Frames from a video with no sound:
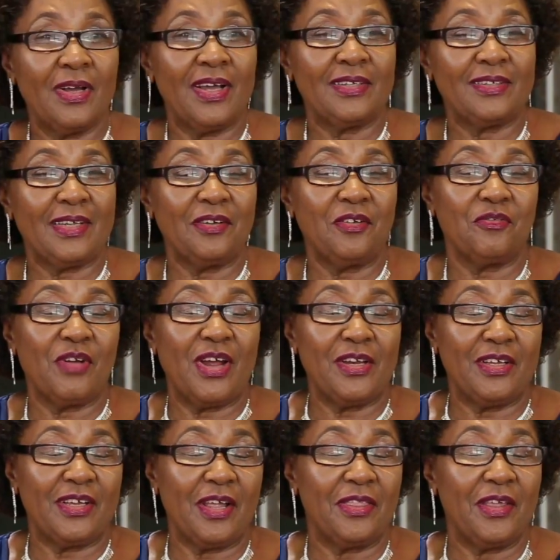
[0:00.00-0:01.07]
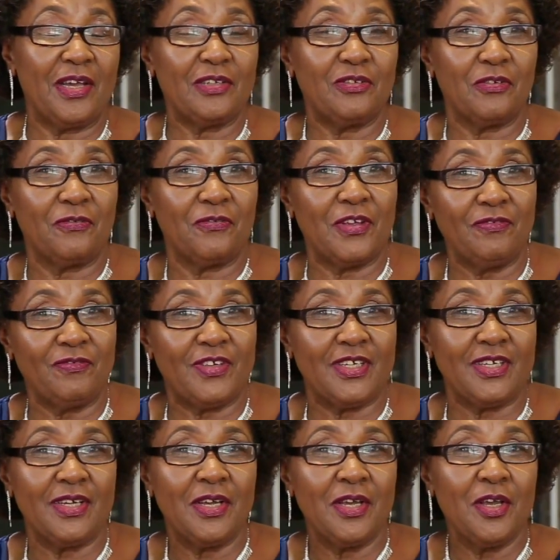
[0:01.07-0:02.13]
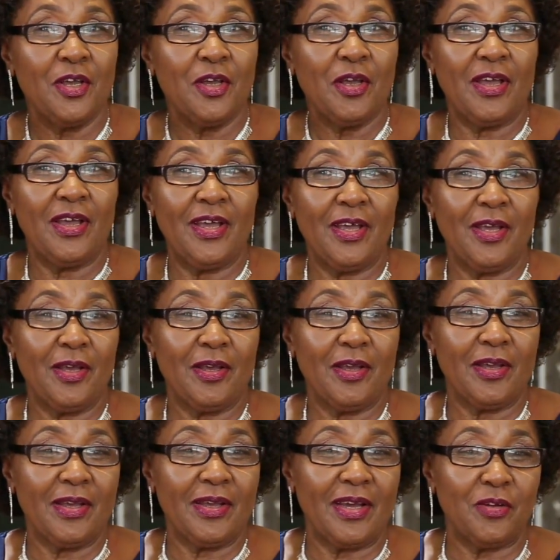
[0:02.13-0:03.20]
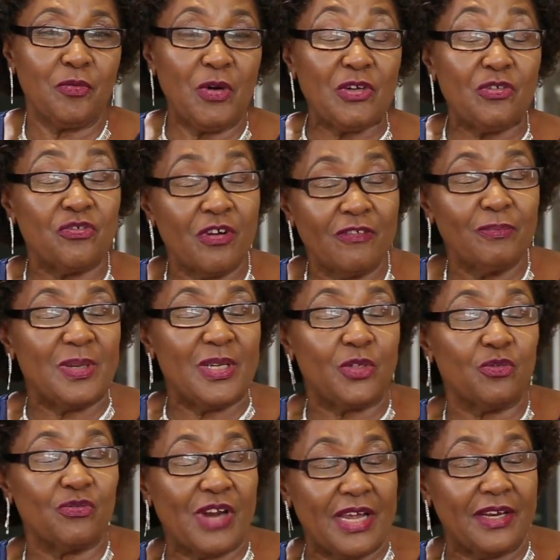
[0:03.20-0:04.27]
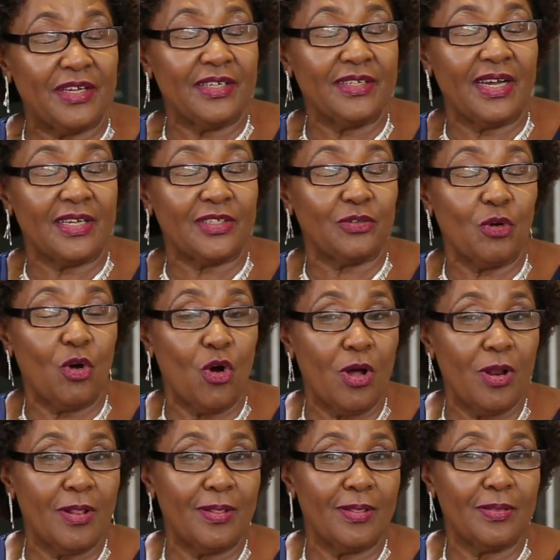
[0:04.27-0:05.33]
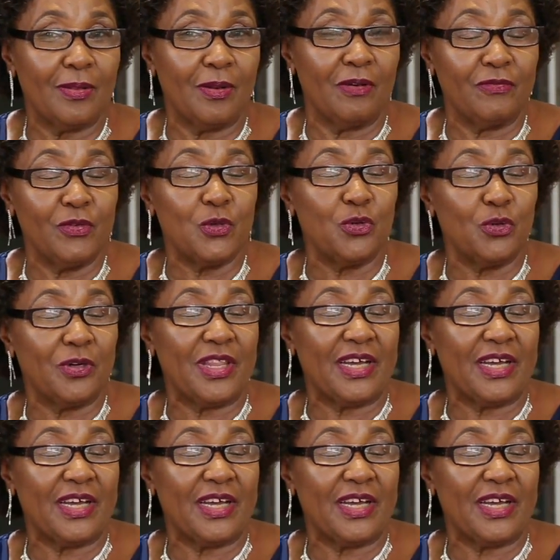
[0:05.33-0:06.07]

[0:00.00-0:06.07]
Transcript: I started running at the age of 50. And what drove me to running, as all of you know,